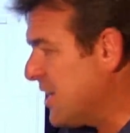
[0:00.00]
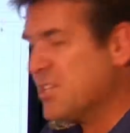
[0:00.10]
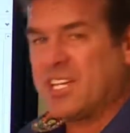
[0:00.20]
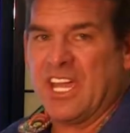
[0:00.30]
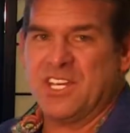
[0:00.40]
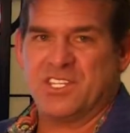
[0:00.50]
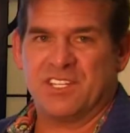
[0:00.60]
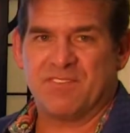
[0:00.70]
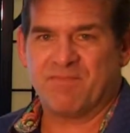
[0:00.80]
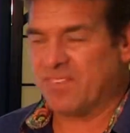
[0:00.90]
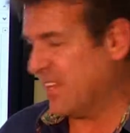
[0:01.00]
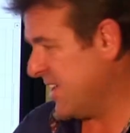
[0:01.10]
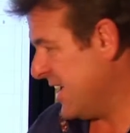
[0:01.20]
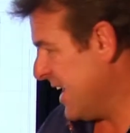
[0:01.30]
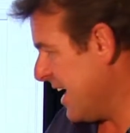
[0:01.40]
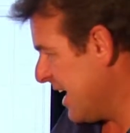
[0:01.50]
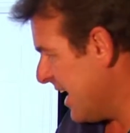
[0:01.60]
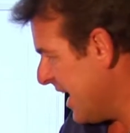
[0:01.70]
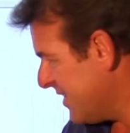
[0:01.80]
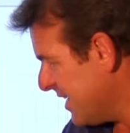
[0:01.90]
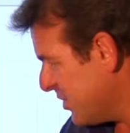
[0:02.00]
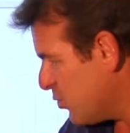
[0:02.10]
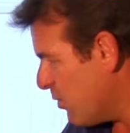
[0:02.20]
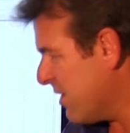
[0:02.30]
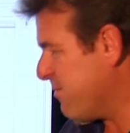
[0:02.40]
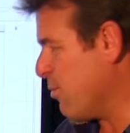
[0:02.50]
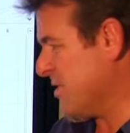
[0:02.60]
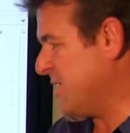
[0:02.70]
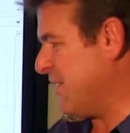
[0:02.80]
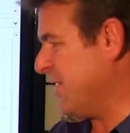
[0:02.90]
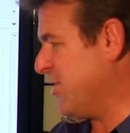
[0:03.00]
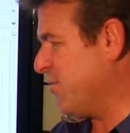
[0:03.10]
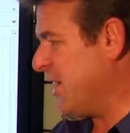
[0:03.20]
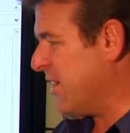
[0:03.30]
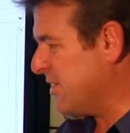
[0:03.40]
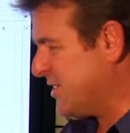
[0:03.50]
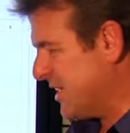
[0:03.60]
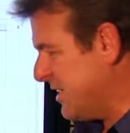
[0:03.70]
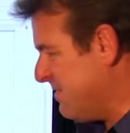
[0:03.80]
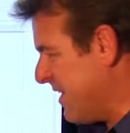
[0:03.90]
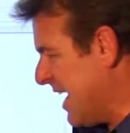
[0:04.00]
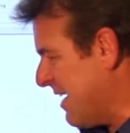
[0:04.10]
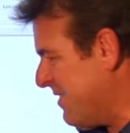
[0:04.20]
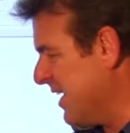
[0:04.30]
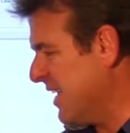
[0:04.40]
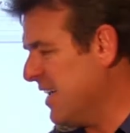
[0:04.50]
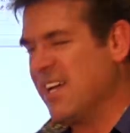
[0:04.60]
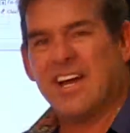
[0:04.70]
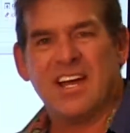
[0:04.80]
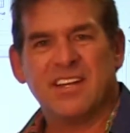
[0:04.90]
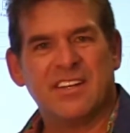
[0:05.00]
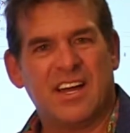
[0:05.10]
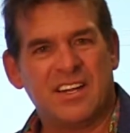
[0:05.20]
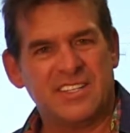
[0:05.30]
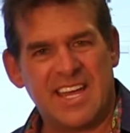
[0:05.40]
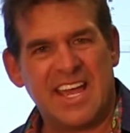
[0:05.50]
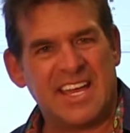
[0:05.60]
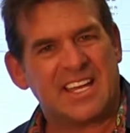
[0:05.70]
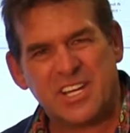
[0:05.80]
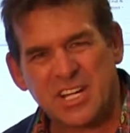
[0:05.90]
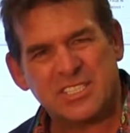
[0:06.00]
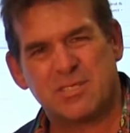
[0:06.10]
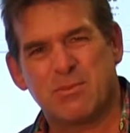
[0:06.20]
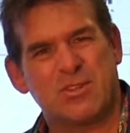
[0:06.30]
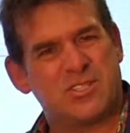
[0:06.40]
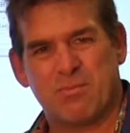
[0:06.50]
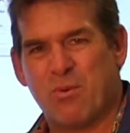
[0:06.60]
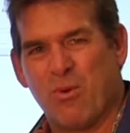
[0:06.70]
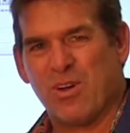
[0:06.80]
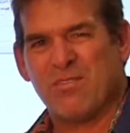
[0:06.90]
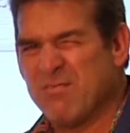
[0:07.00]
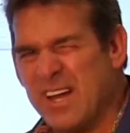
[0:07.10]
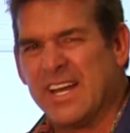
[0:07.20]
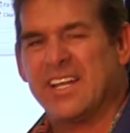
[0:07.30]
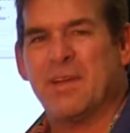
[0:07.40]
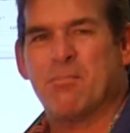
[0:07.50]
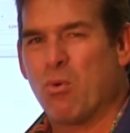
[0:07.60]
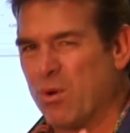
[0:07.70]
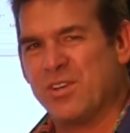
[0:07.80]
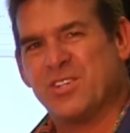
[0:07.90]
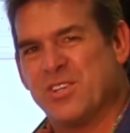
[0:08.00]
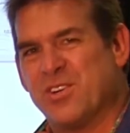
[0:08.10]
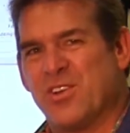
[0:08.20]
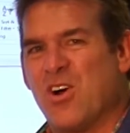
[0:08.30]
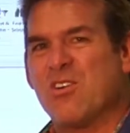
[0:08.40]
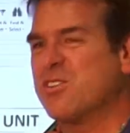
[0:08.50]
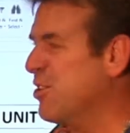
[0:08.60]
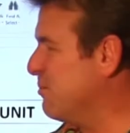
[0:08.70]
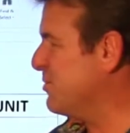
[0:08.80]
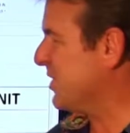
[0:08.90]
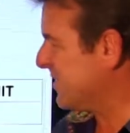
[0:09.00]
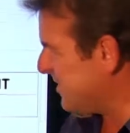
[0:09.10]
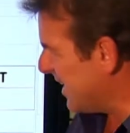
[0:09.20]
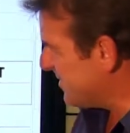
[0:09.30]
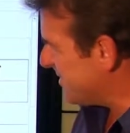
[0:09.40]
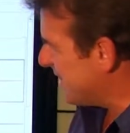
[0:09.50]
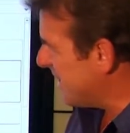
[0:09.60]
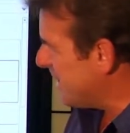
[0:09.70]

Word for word: education, and then 24 7, 365 uh, uh, day customer support, vitally important to your long term success.